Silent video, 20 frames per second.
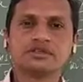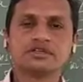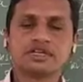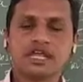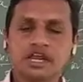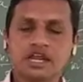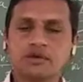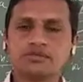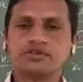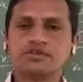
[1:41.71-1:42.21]

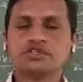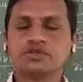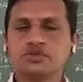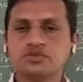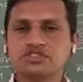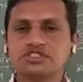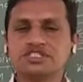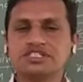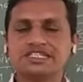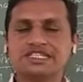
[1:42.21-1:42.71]
Tale of the
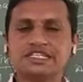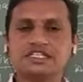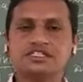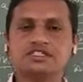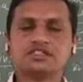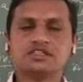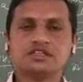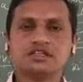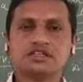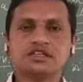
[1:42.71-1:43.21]
Two
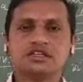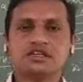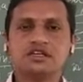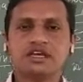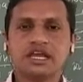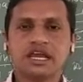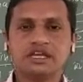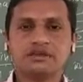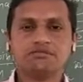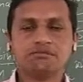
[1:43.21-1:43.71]
Cities,
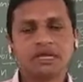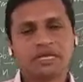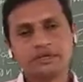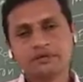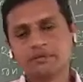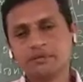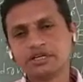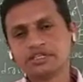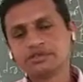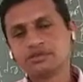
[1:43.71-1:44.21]
and
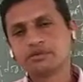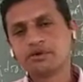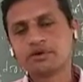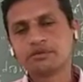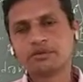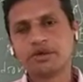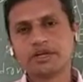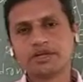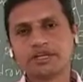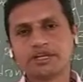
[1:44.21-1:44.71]
many much more,
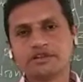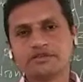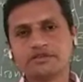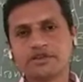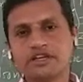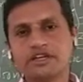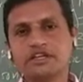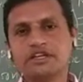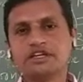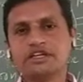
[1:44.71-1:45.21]
my dear
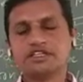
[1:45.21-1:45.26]
friend.